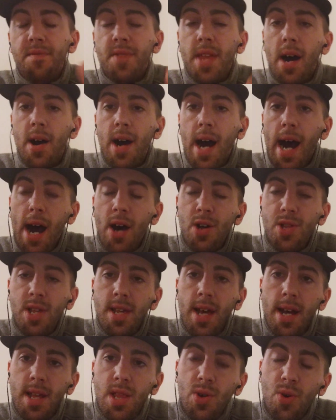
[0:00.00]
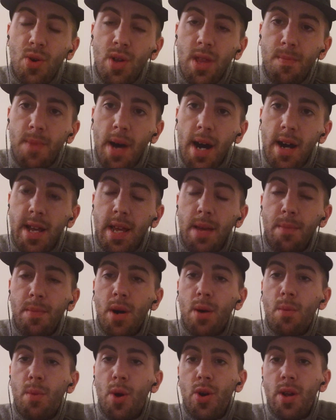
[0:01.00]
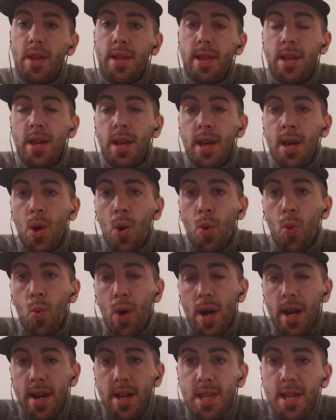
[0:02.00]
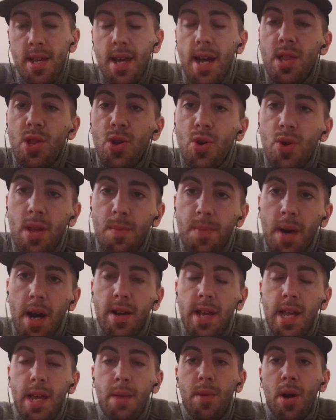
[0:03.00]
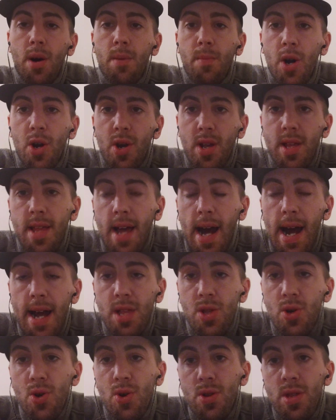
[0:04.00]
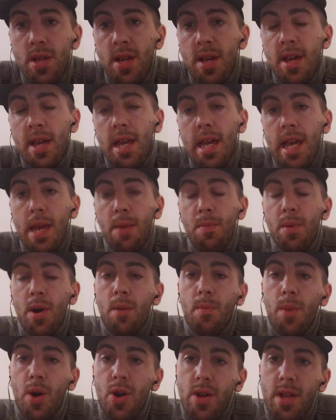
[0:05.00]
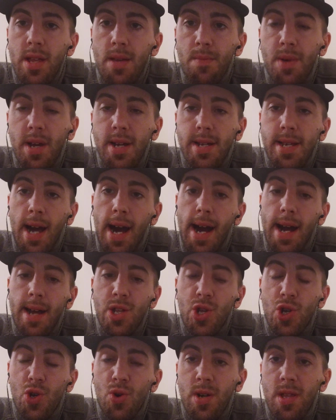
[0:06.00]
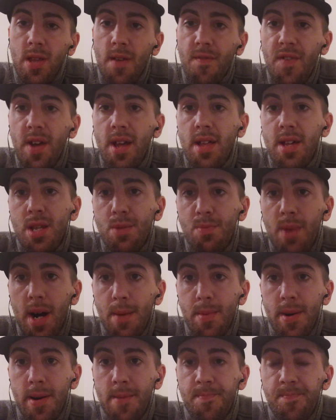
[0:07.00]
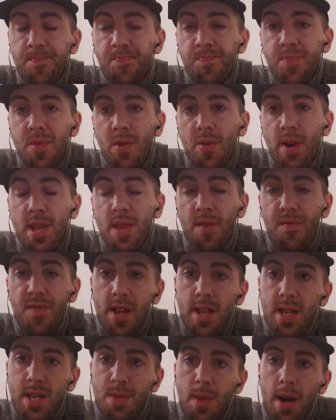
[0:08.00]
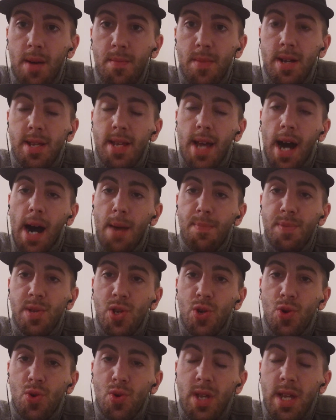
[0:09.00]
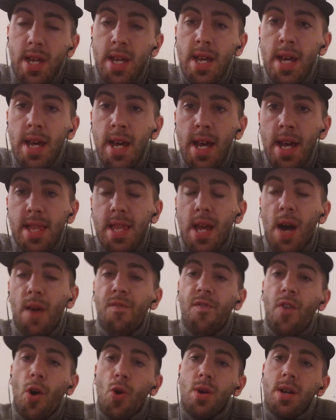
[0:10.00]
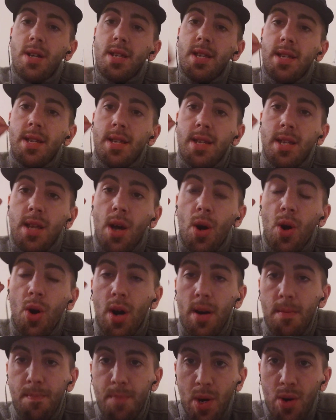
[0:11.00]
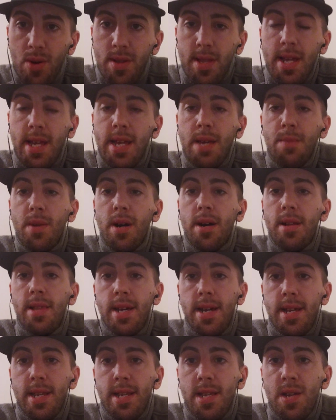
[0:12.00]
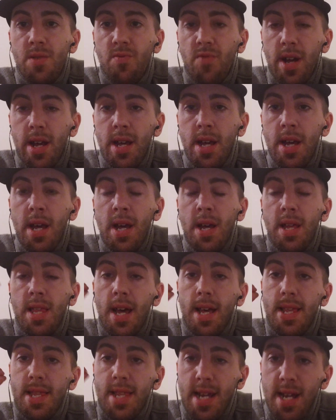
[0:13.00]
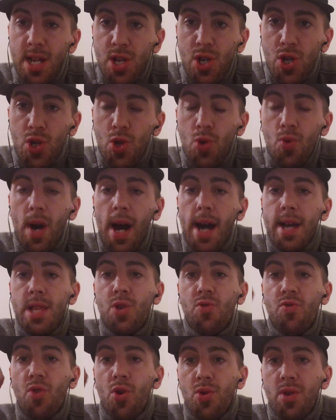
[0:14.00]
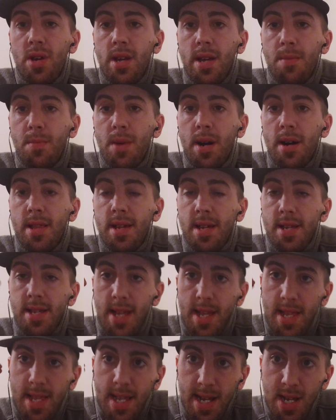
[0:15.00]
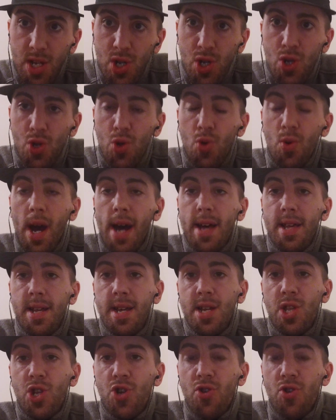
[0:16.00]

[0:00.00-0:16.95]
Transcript: Now, how did I learn about email marketing? Where did I learn about email marketing? I learned email marketing because I joined the Fearless Mama. Right, the Fearless Mama is an opportunity that focuses on building an email list, right? That teaches you how to grow your email list, that teaches you how to get